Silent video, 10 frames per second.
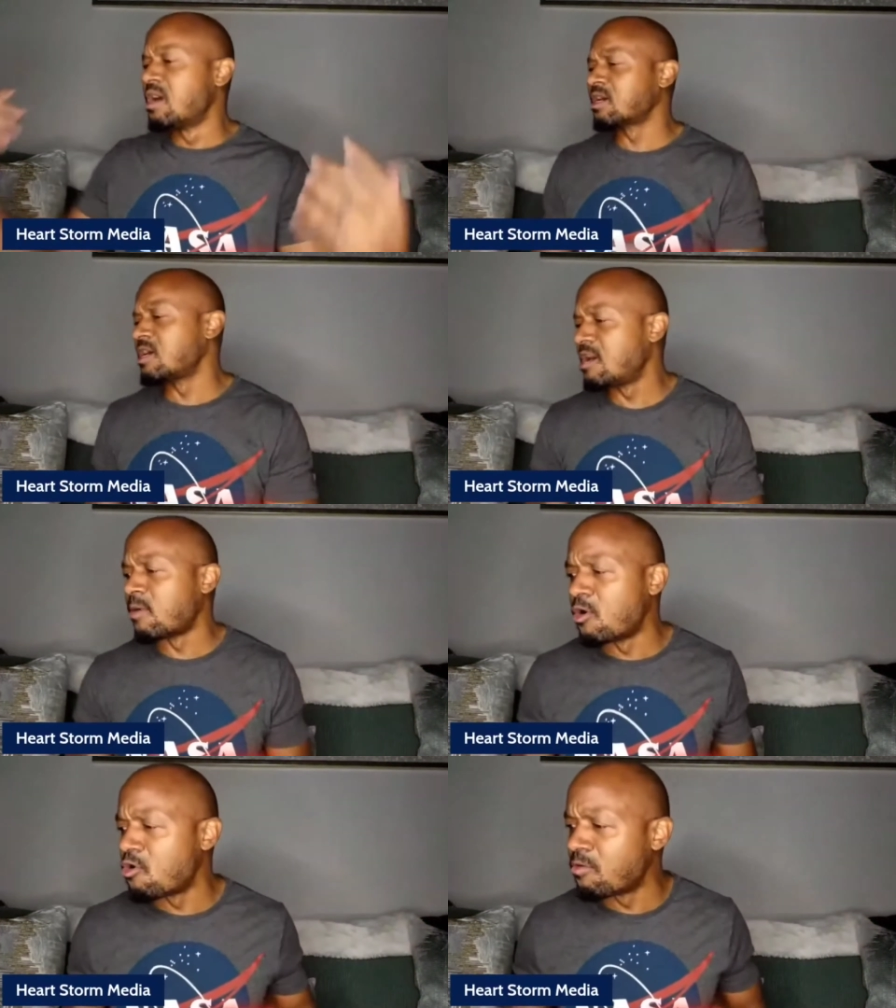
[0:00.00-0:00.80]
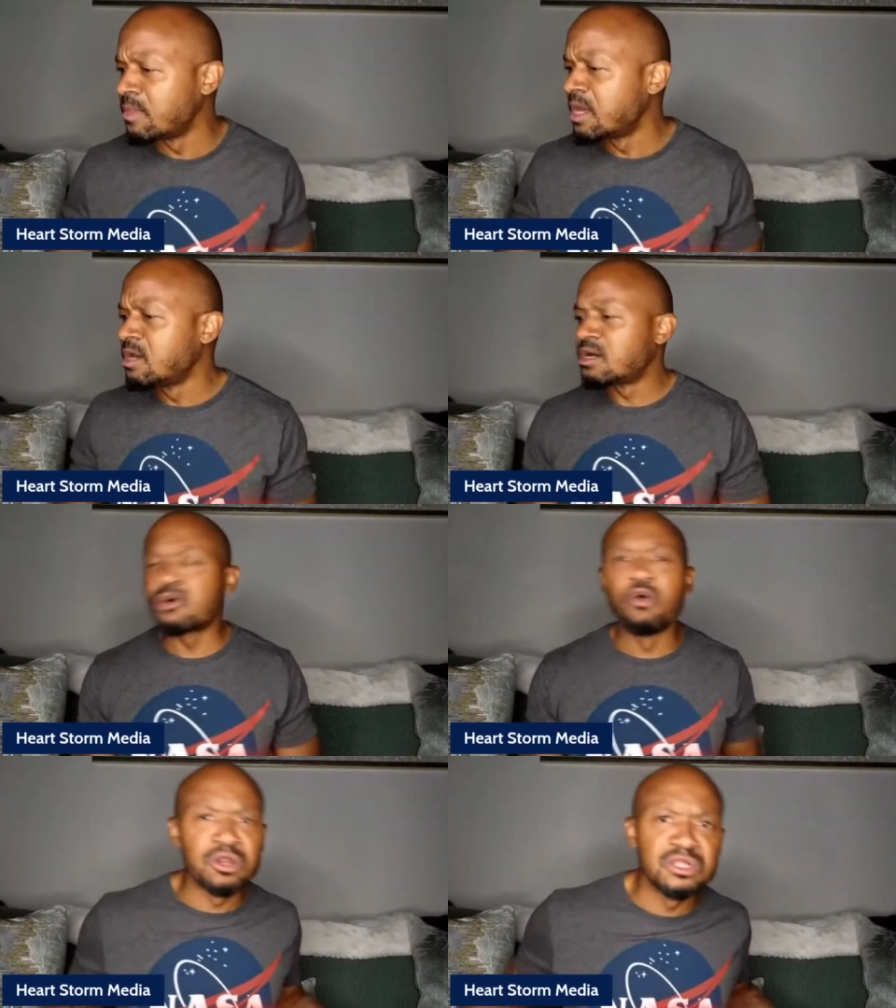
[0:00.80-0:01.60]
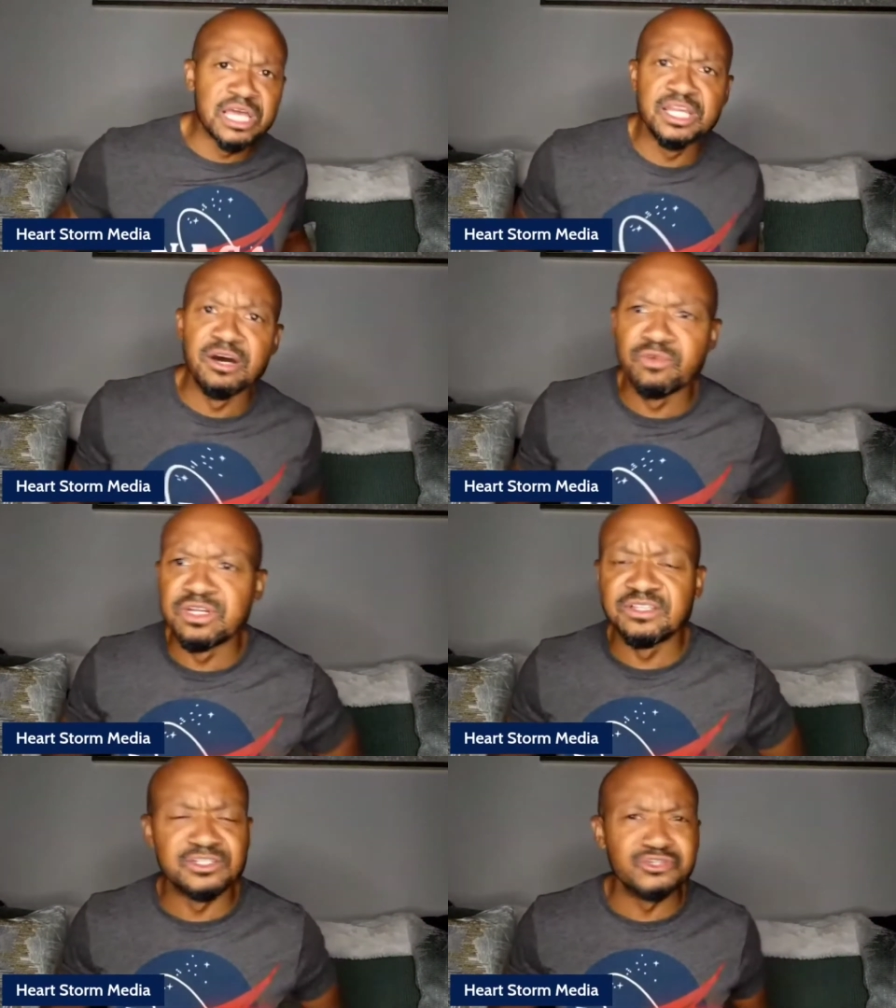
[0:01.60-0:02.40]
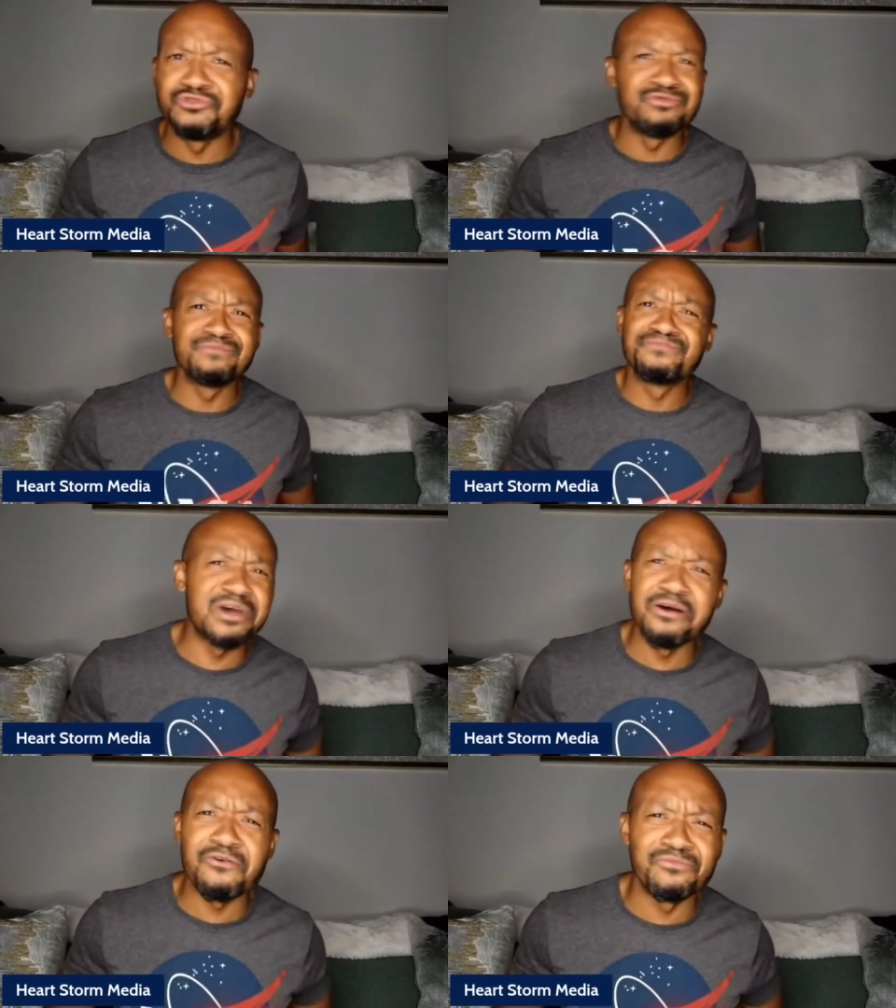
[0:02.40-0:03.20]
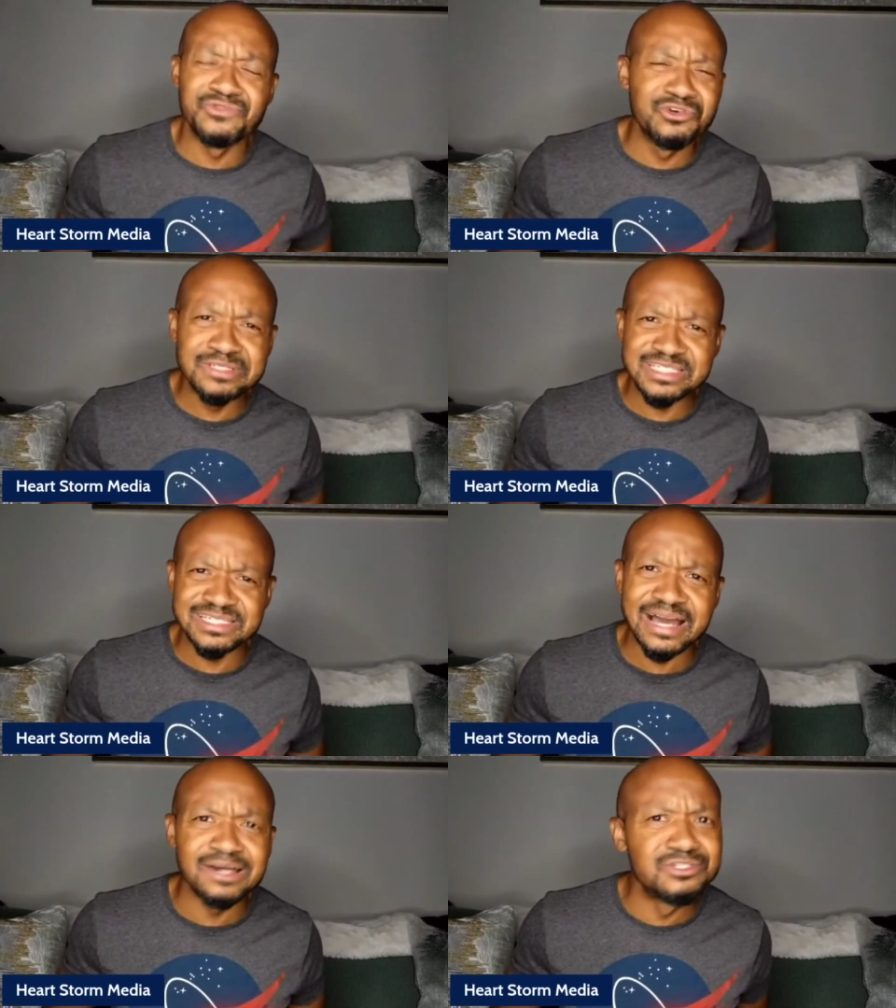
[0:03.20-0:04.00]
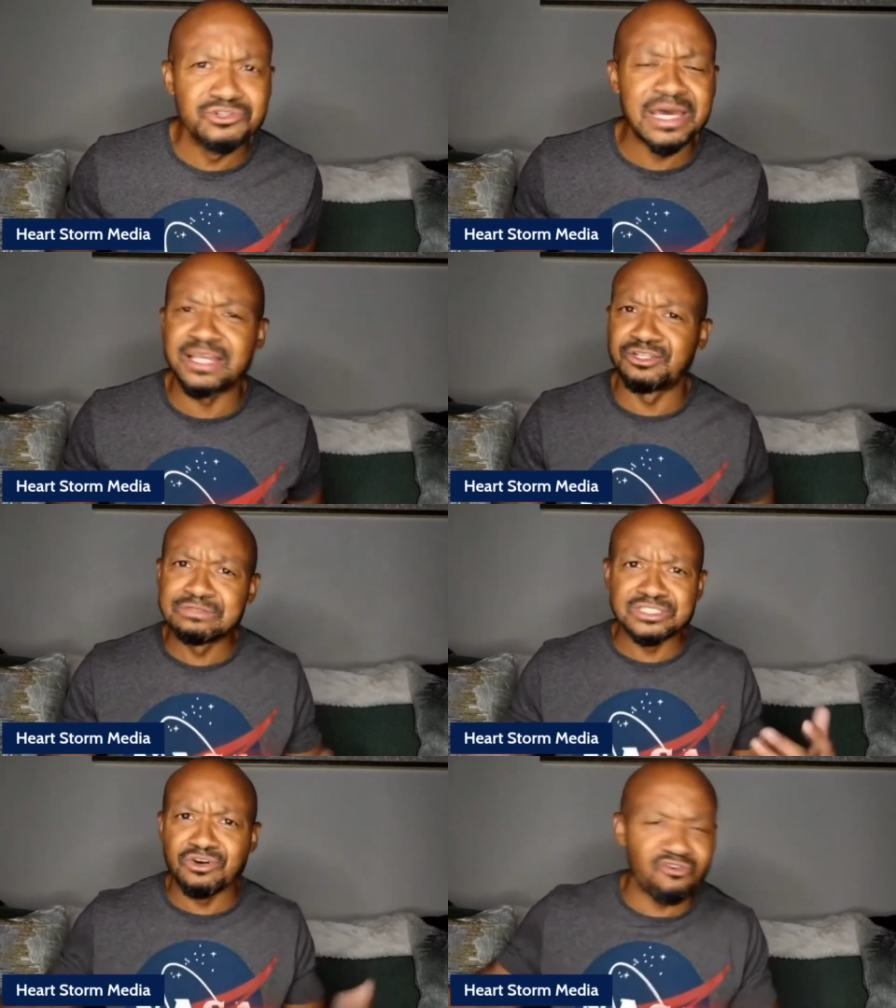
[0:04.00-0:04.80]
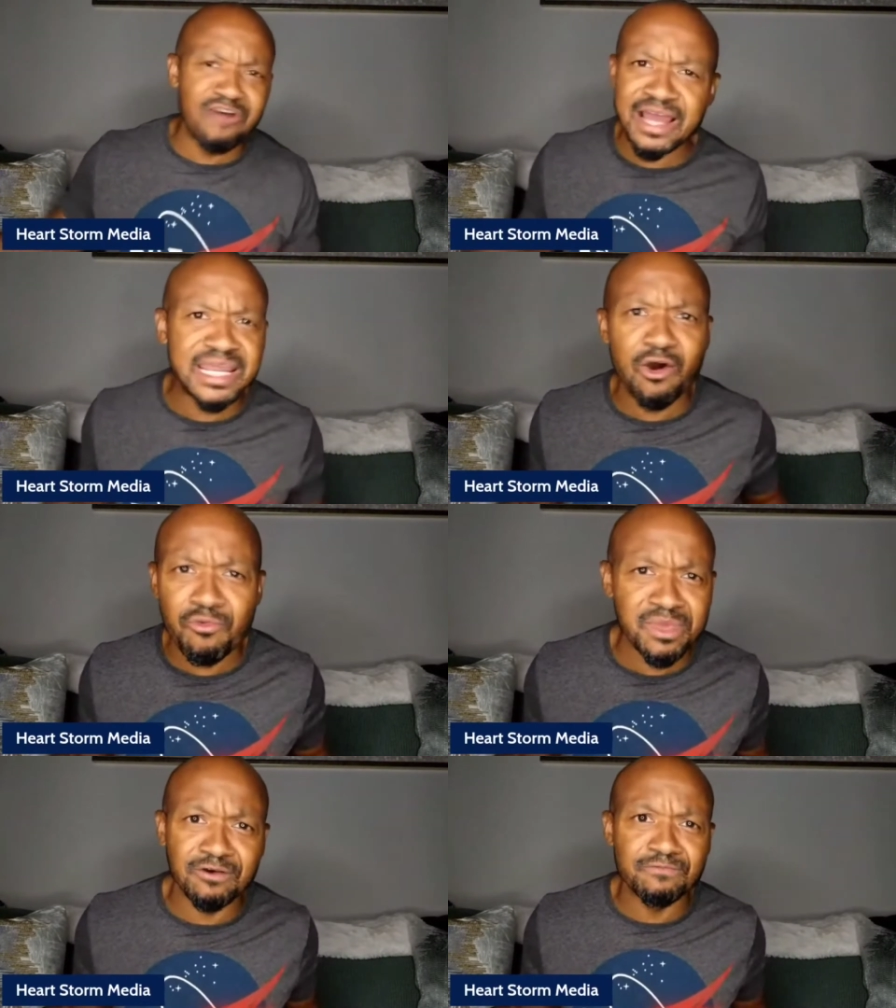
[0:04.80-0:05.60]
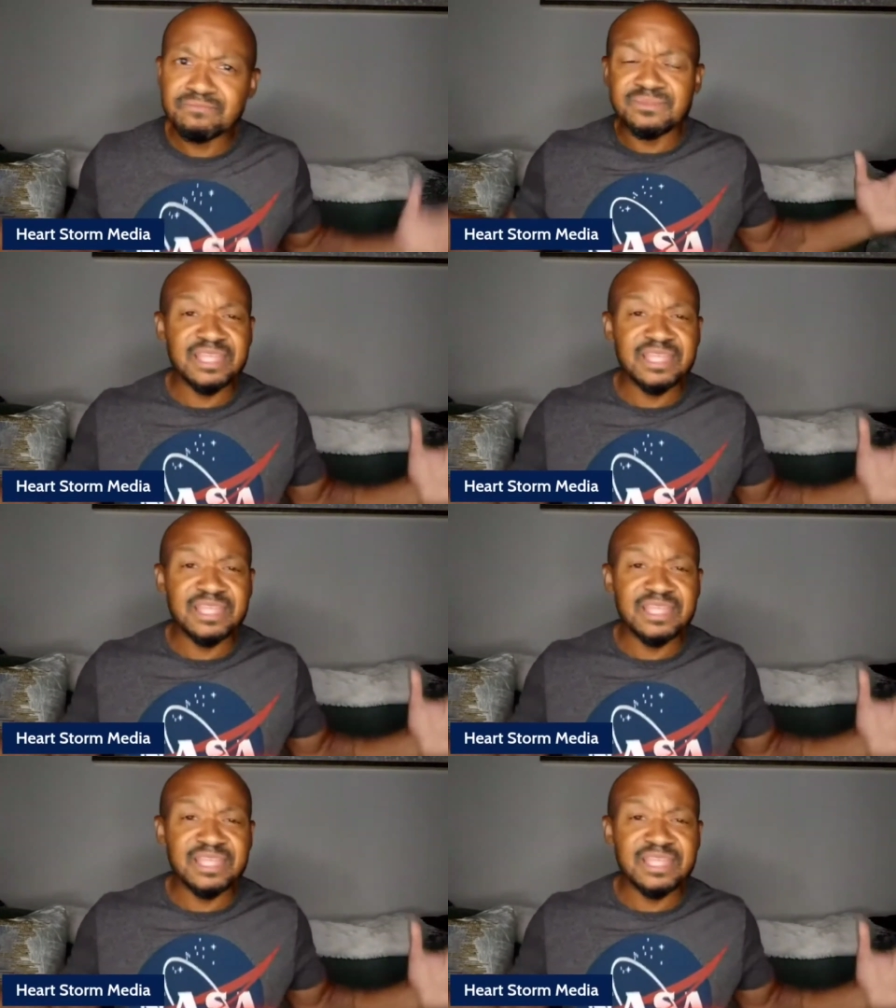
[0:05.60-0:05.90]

man, I came home, quarter laid up with another dude. No, dudes is not gonna do that. Dudes is gonna cry in their oatmeal.